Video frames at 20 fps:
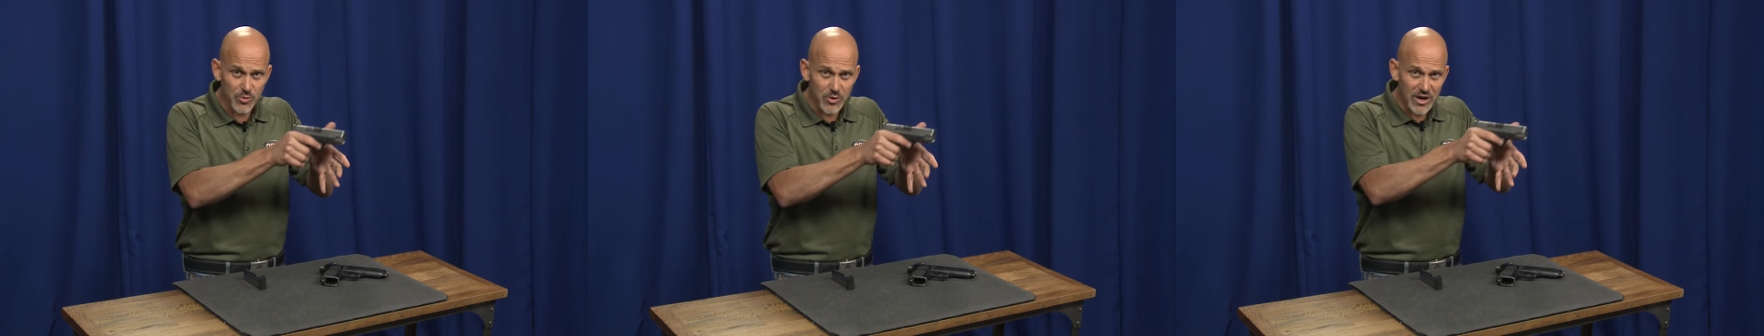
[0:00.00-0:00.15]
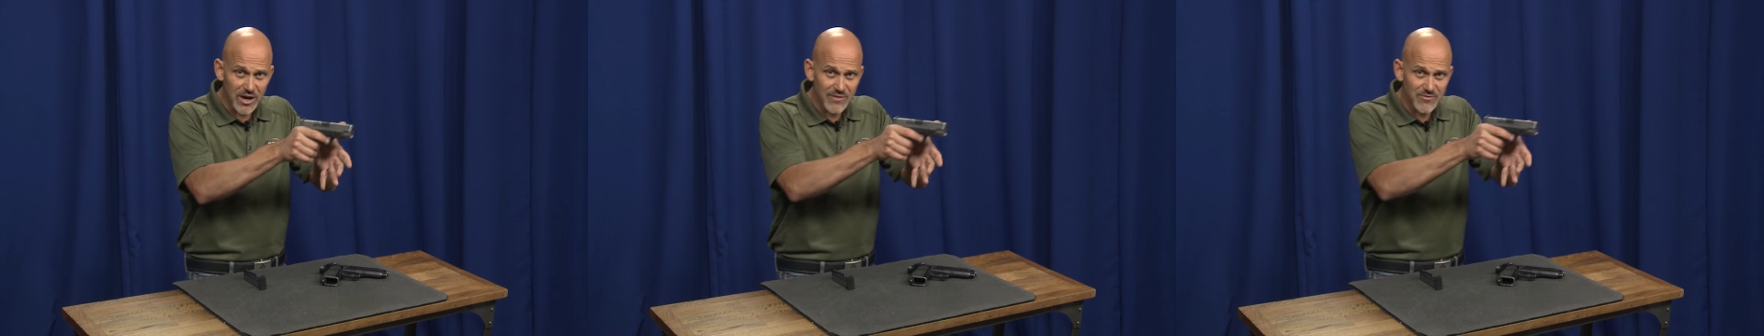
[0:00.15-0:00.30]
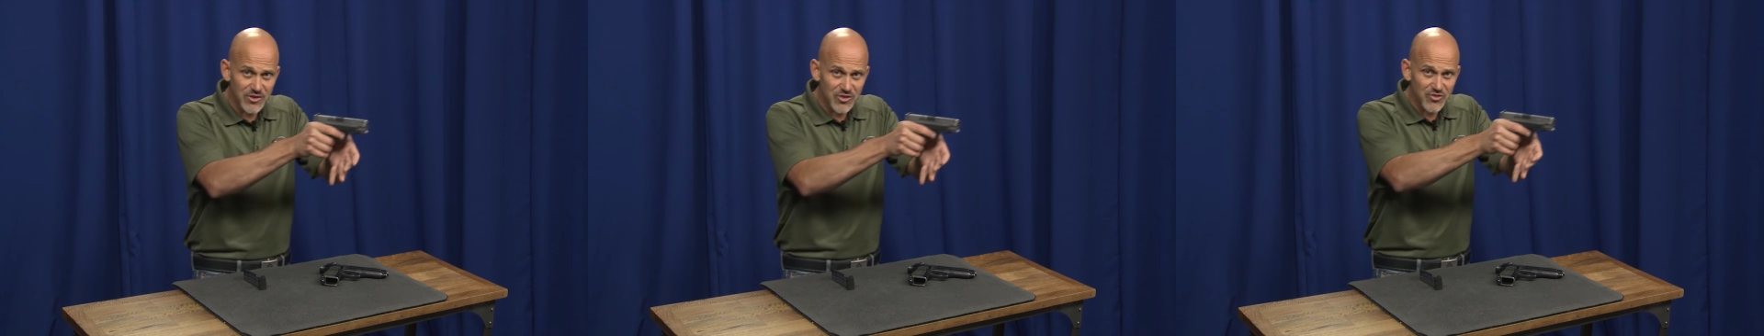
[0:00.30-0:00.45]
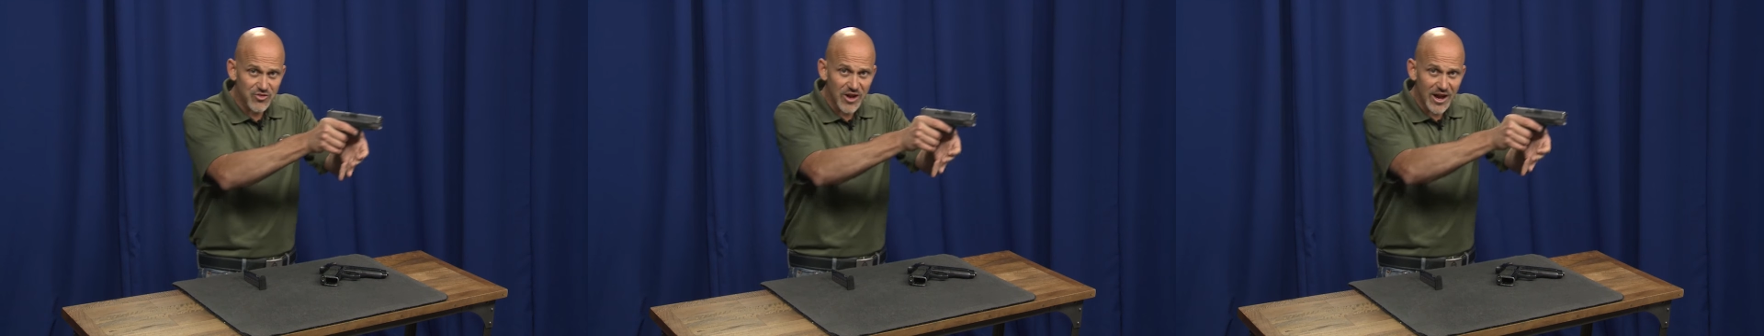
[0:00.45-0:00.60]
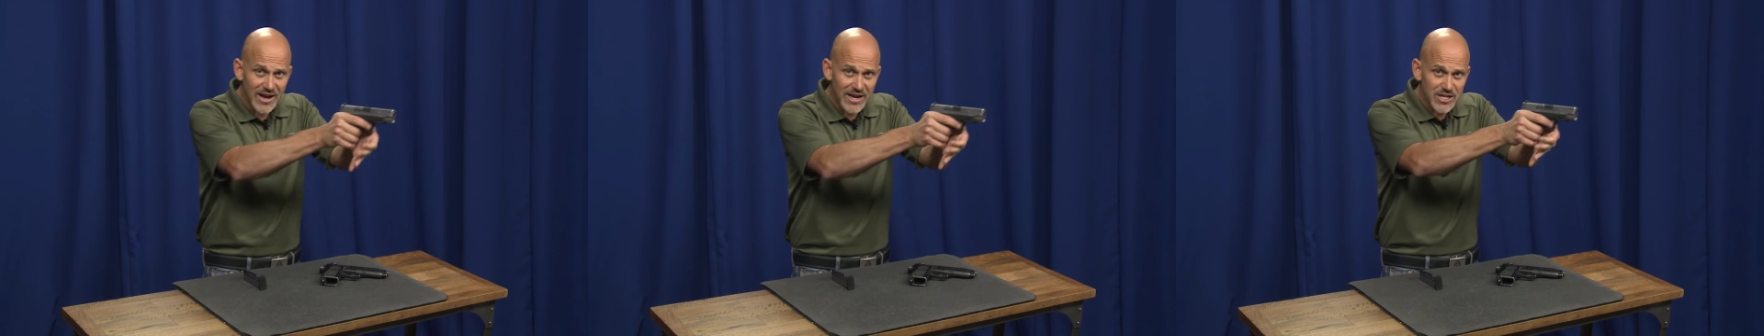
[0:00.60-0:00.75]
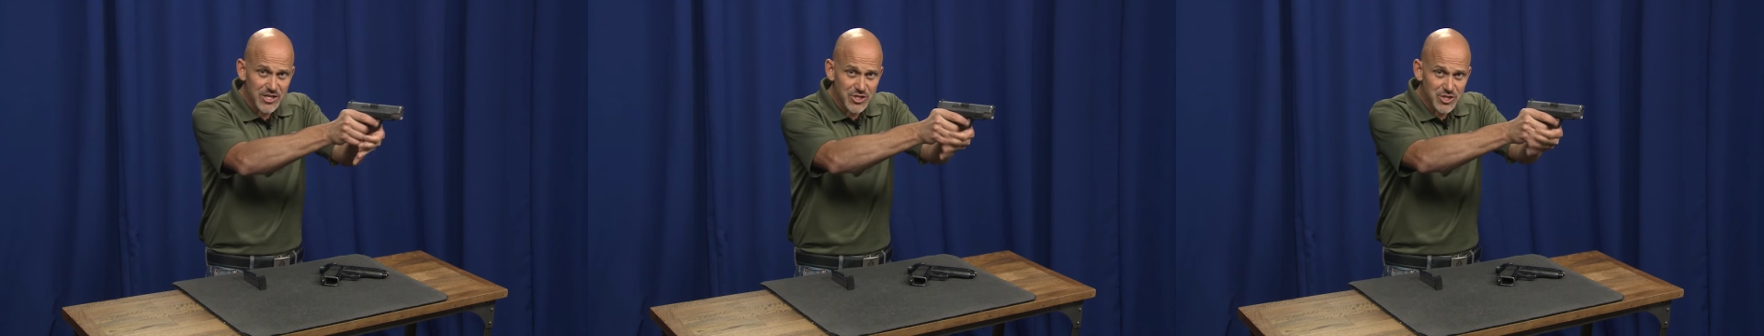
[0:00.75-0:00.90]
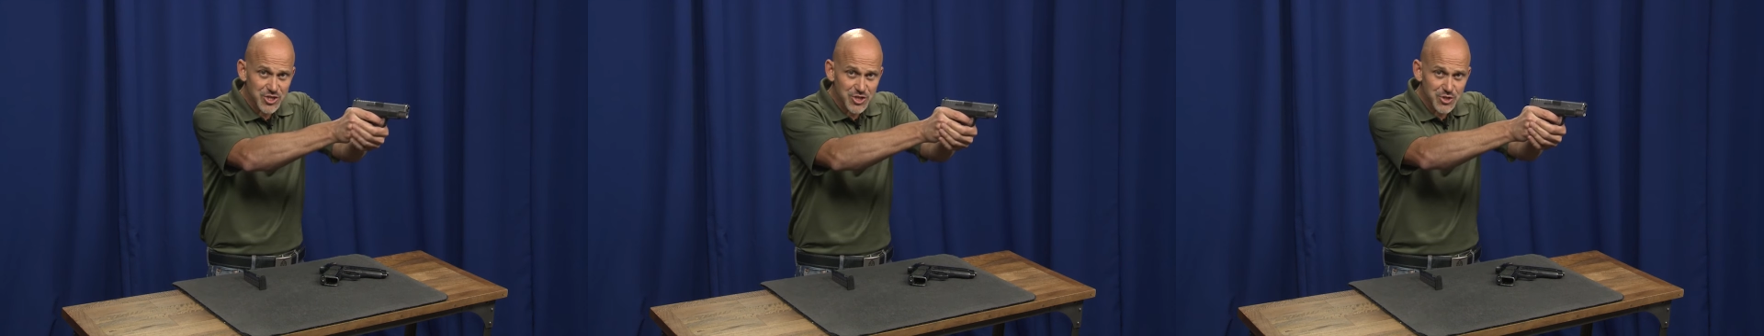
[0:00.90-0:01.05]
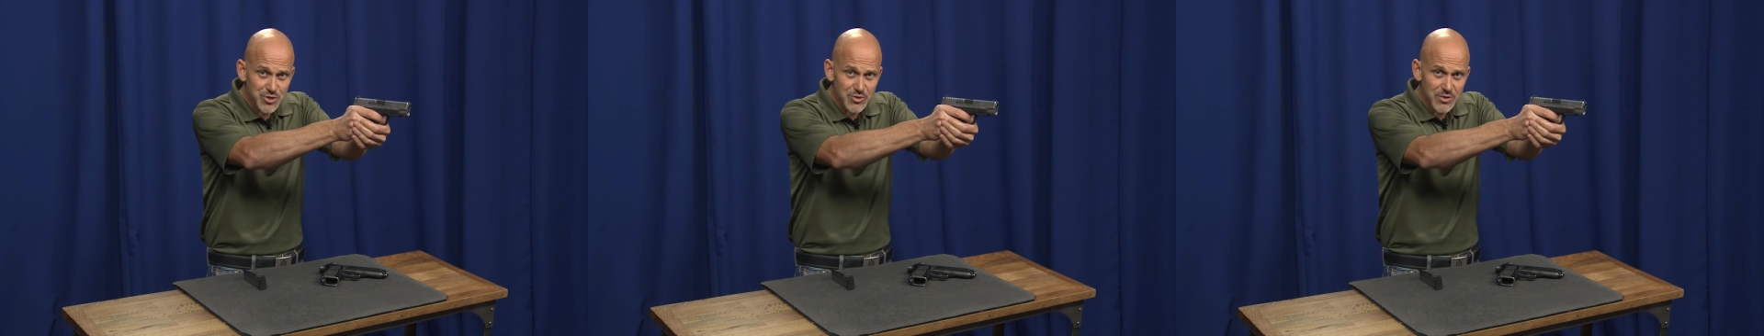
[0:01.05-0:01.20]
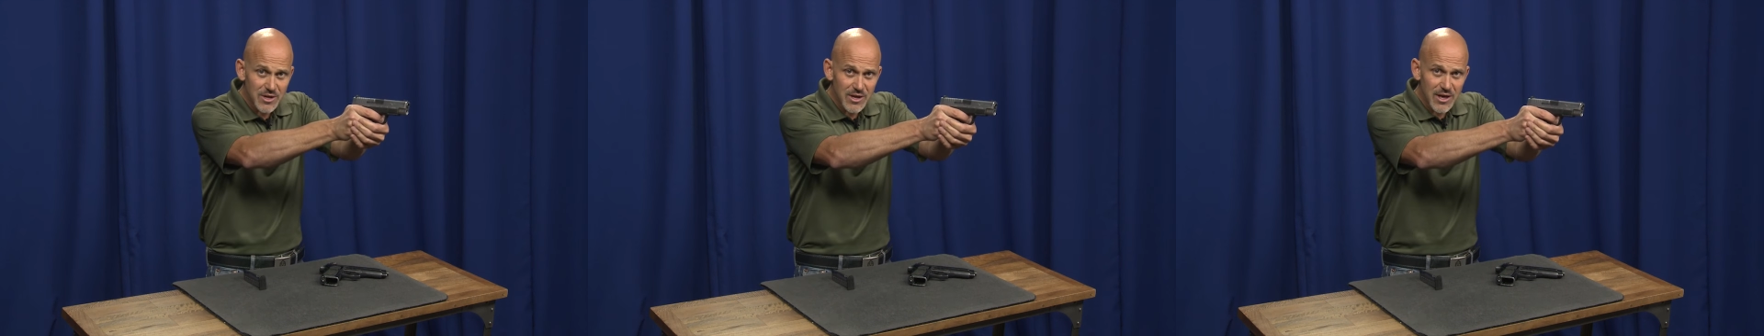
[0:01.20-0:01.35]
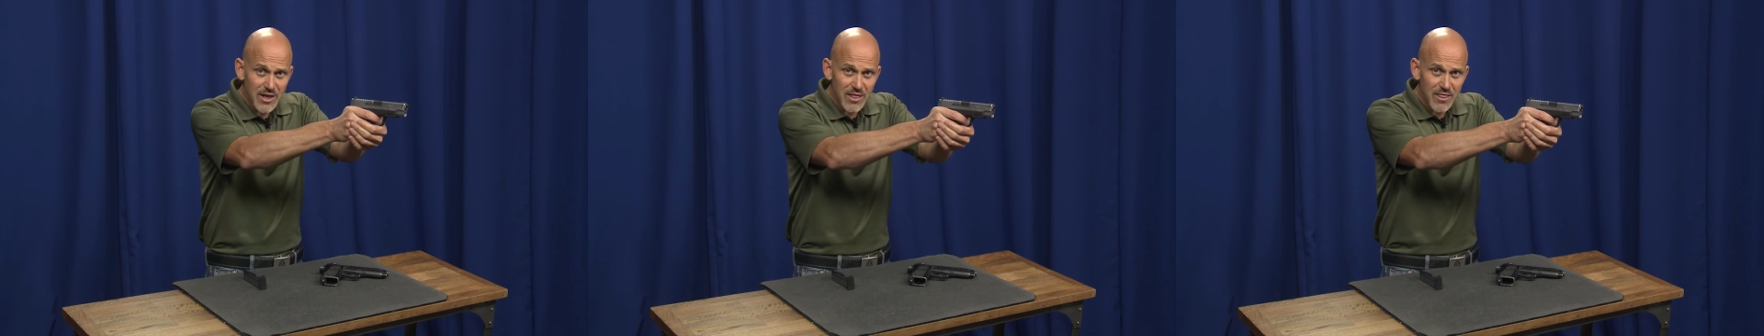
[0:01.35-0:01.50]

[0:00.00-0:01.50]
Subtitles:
when I've decided to shoot,